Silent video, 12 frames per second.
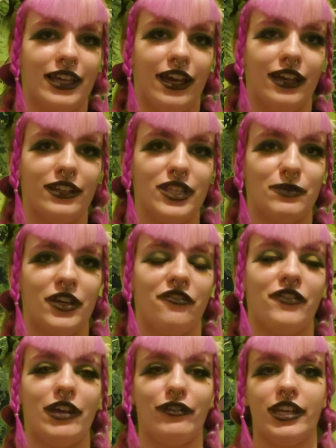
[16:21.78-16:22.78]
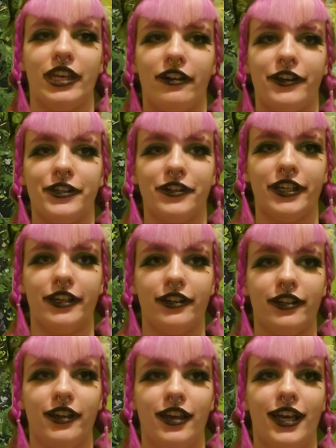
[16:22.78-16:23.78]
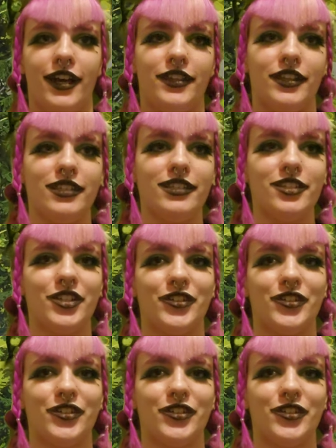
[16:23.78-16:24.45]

Cat is my favorite character here. This is a